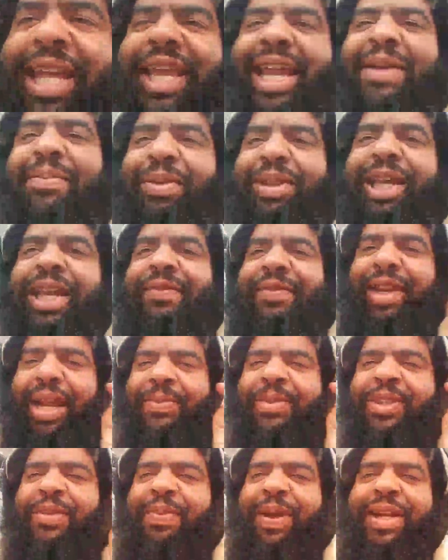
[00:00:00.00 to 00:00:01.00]
can't believe that
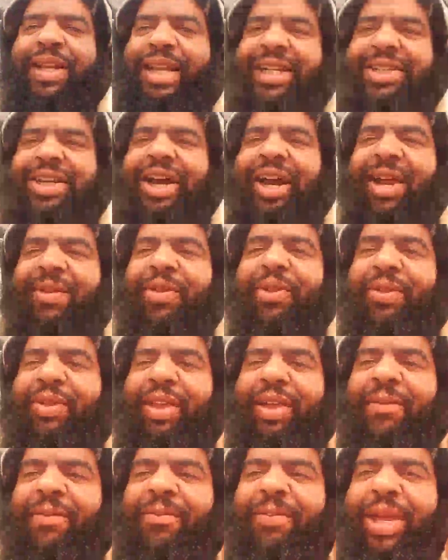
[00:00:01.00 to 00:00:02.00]
I'm spending time with
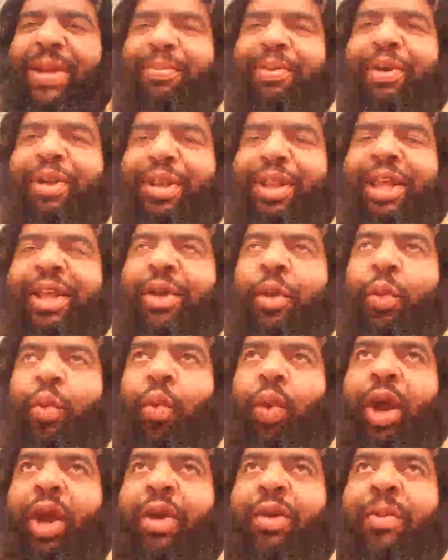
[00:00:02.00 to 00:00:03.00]
people like
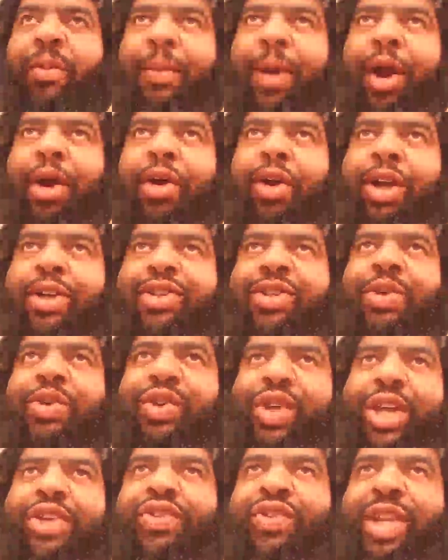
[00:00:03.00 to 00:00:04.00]
where our
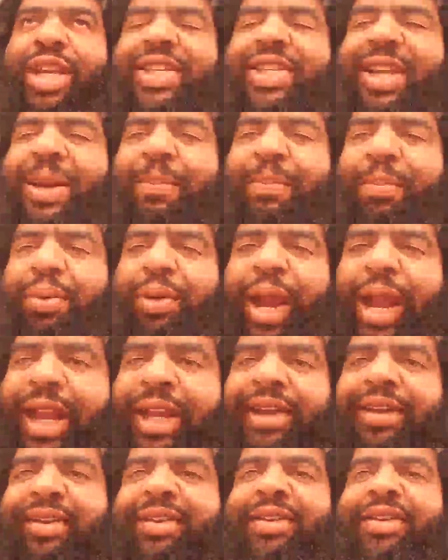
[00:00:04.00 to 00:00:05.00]
association isn't a prank.
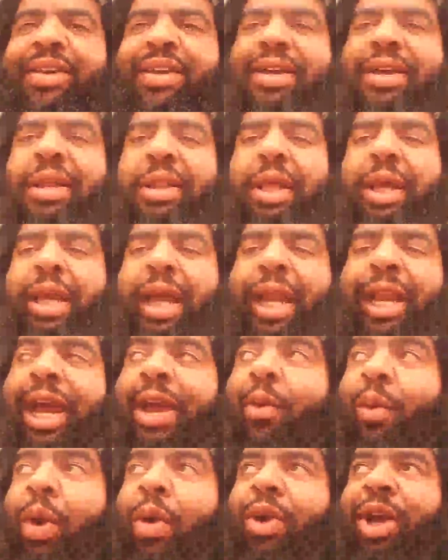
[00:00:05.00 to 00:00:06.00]
Like, and
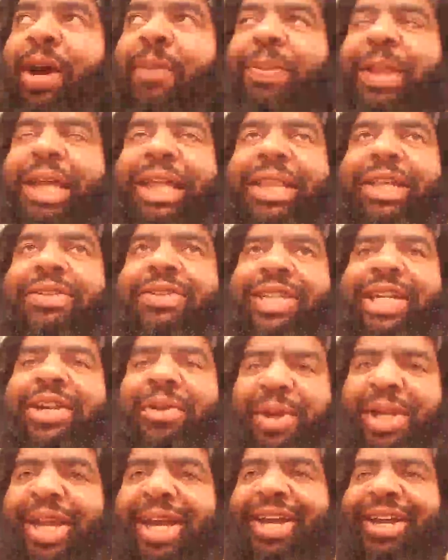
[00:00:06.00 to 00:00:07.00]
I woke up like a little
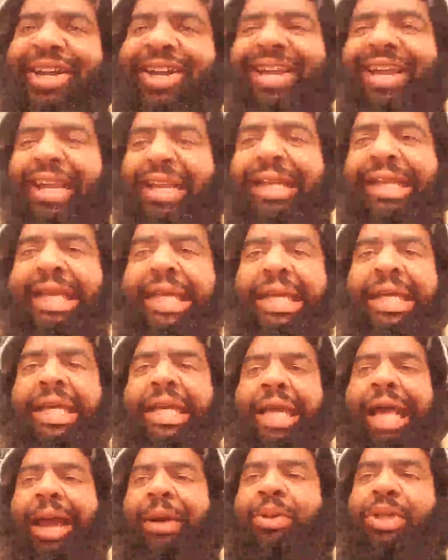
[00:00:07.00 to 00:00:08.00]
teary-eyed. I